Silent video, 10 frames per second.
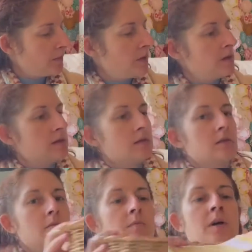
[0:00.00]

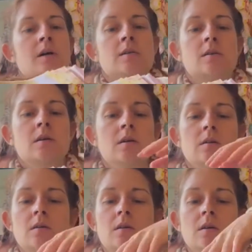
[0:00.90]
this
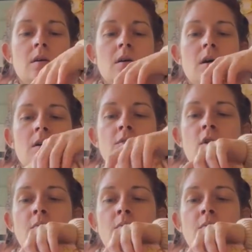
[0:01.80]
basket, I've got